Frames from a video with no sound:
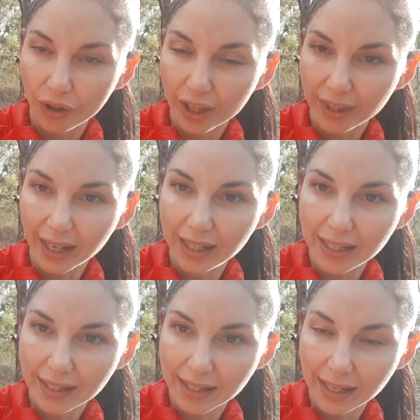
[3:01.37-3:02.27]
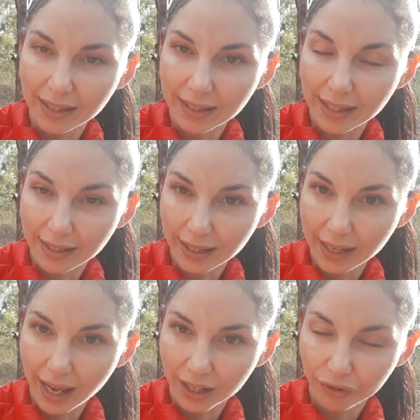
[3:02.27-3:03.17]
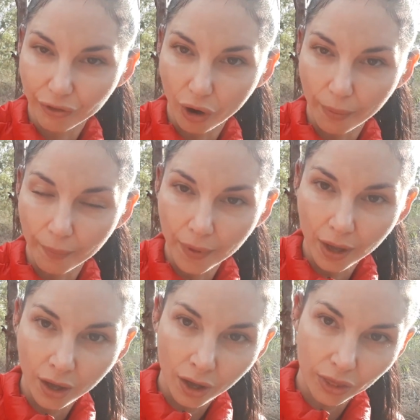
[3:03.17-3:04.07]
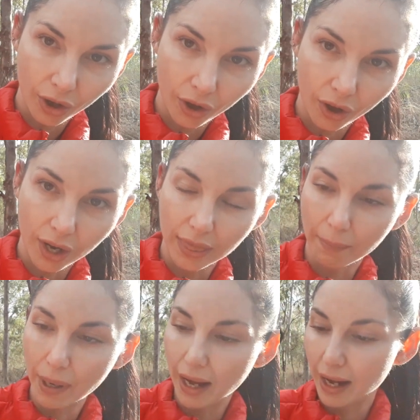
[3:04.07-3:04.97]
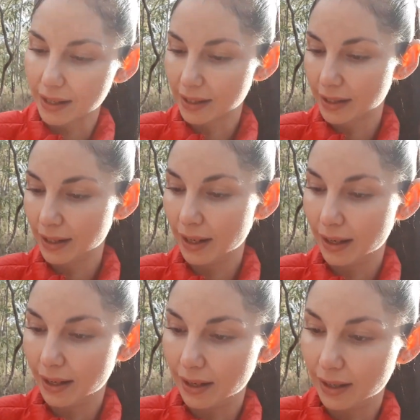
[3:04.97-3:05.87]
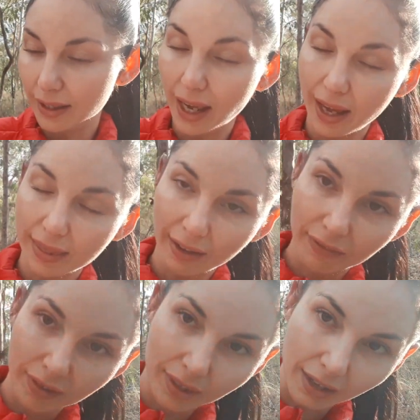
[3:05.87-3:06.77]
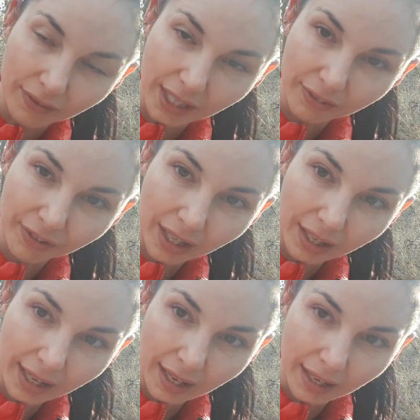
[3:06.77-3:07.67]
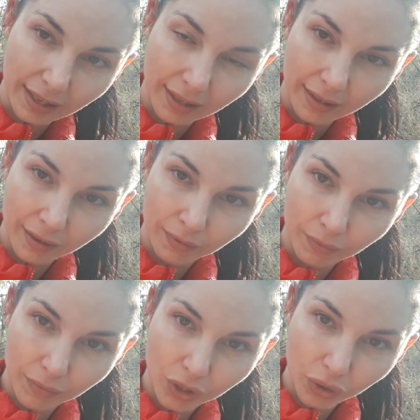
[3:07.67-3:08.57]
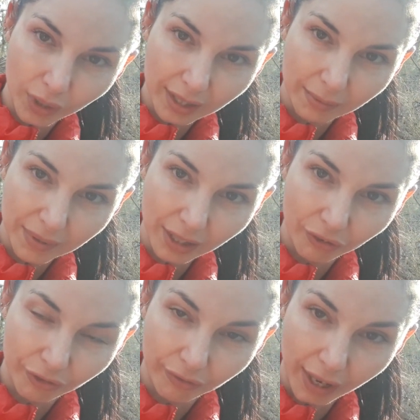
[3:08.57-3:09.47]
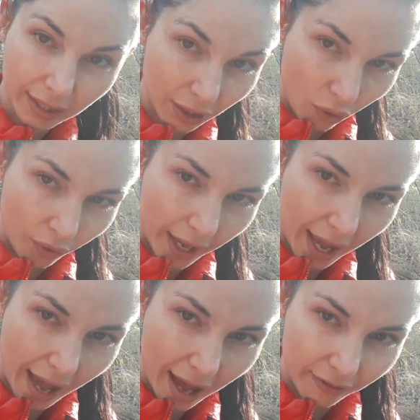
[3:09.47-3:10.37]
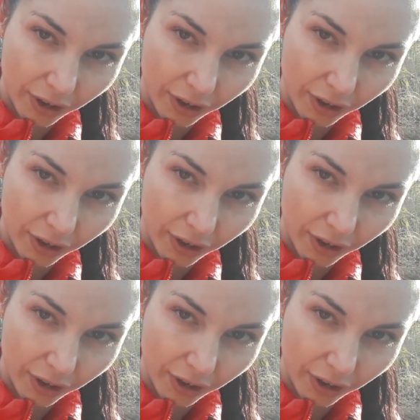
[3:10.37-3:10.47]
that they need to disconnect from the hurt in the past. Yeah, they've definitely doing some self-reflecting, or they have.